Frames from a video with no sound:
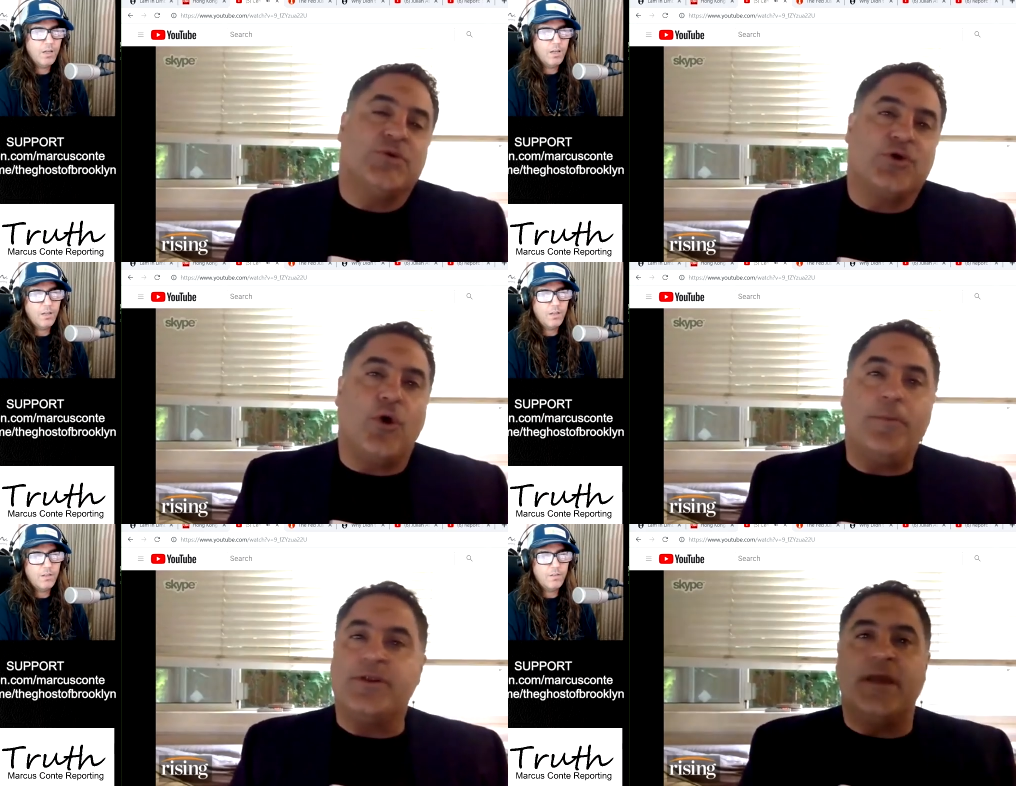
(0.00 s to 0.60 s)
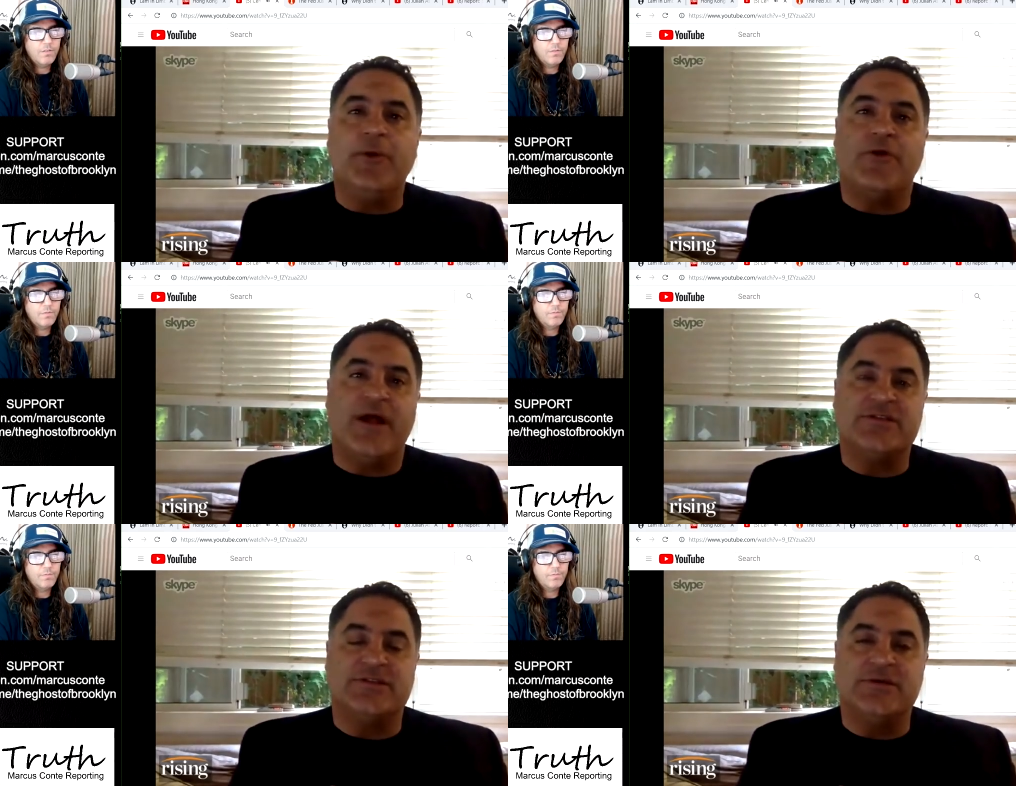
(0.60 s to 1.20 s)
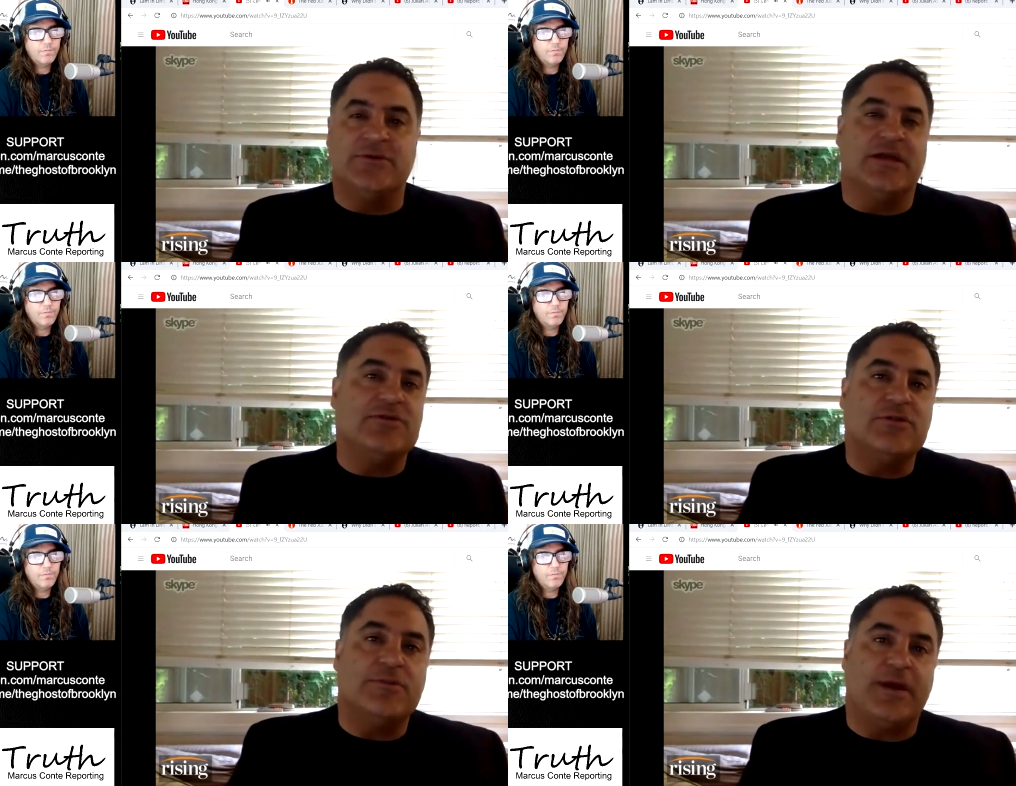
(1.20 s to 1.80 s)
Speaker 1: what corporate Democrats do. They do
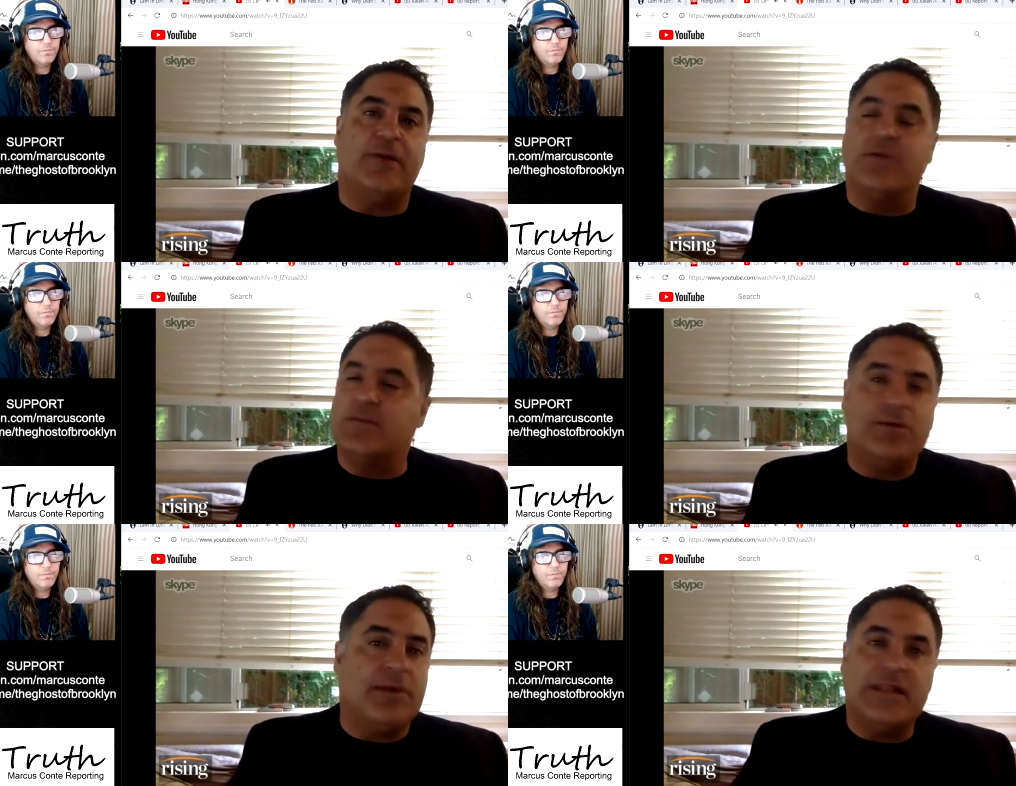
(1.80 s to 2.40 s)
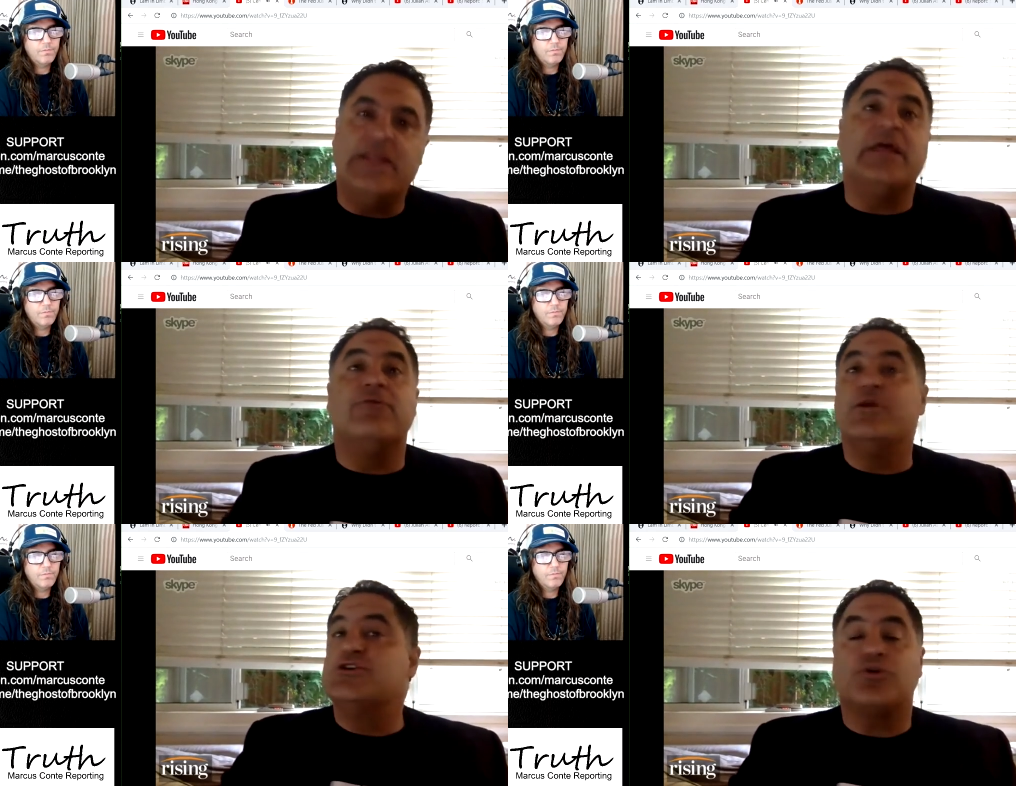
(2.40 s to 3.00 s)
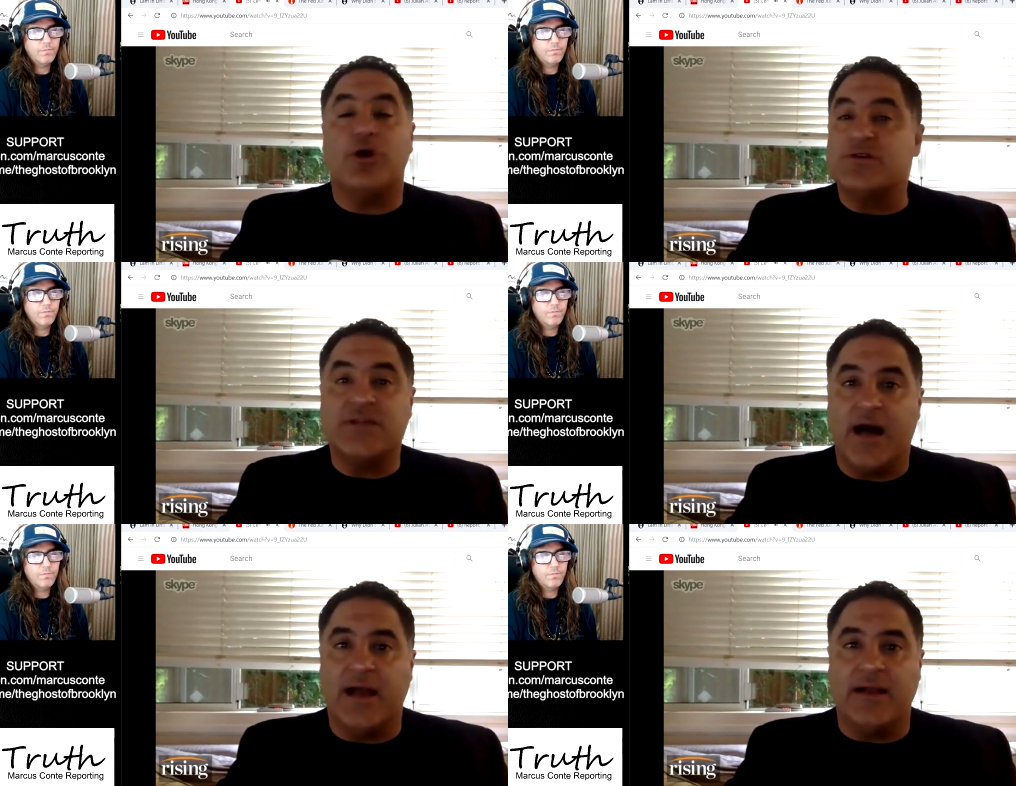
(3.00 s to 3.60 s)
the bare minimum, and then they reach across the
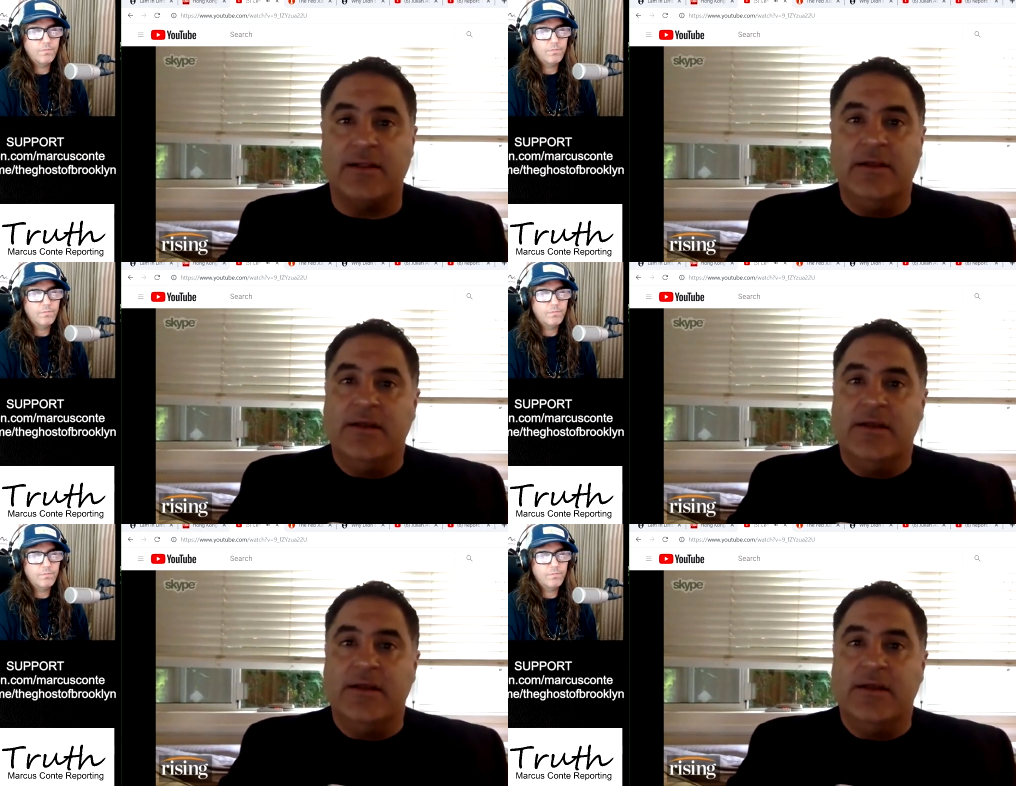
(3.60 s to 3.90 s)
aisle.